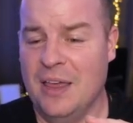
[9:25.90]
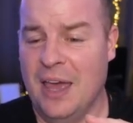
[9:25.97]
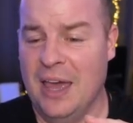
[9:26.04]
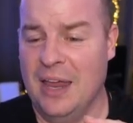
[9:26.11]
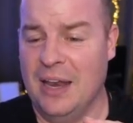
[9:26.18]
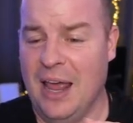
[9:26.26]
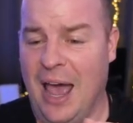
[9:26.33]

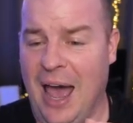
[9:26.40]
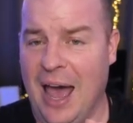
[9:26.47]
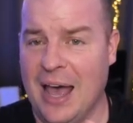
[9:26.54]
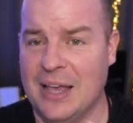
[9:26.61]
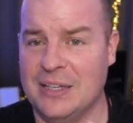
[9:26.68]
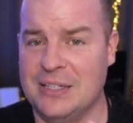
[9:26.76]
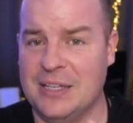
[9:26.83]
it
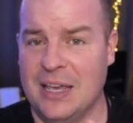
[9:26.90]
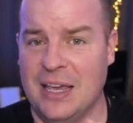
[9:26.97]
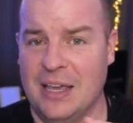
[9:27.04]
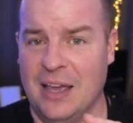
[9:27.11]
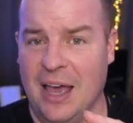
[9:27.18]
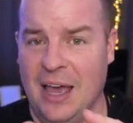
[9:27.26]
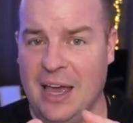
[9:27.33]
has
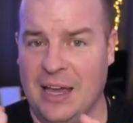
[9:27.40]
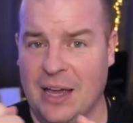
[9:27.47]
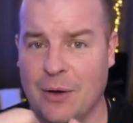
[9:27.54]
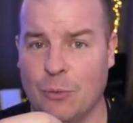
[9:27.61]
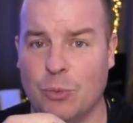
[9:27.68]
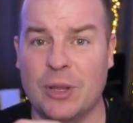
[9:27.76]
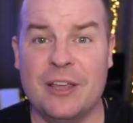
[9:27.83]

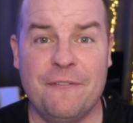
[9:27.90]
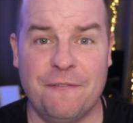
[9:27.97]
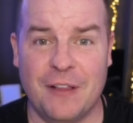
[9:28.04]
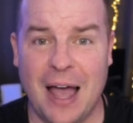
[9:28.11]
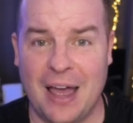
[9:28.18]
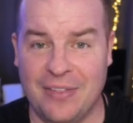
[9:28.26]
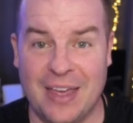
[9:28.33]
a really
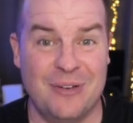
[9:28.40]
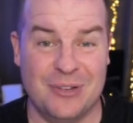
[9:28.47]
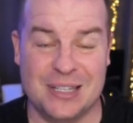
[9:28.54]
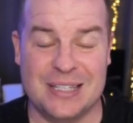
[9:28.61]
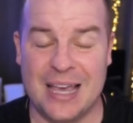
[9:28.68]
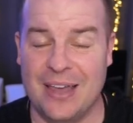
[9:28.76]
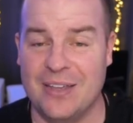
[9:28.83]
flat, and they
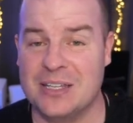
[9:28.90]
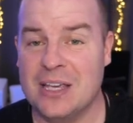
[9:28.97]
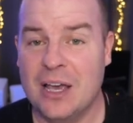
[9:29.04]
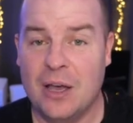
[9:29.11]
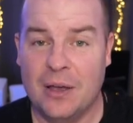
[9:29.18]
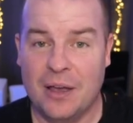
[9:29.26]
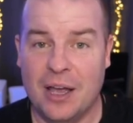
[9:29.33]
even say this
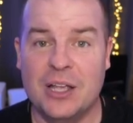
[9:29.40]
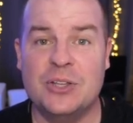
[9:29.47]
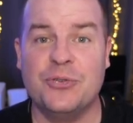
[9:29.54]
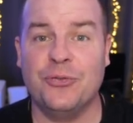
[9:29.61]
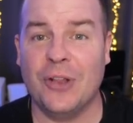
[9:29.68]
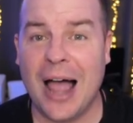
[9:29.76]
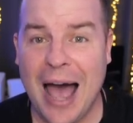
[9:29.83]

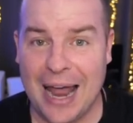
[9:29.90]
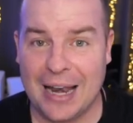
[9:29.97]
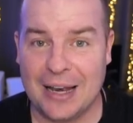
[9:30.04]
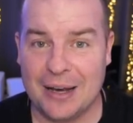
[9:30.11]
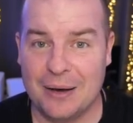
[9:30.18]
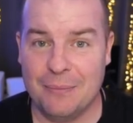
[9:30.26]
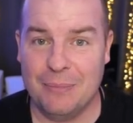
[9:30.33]
it's
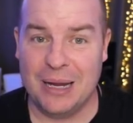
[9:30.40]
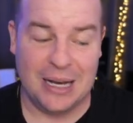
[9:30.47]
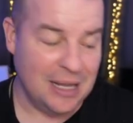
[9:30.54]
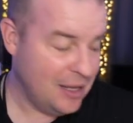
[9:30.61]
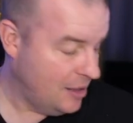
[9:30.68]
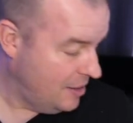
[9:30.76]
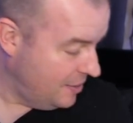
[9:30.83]
flat
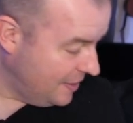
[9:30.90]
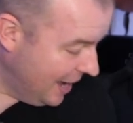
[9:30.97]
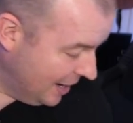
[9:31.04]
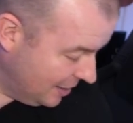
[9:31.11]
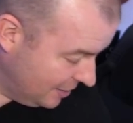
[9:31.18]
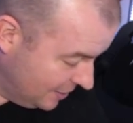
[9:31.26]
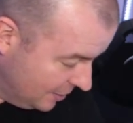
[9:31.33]
meaning
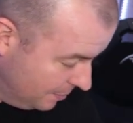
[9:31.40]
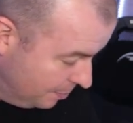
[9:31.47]
that the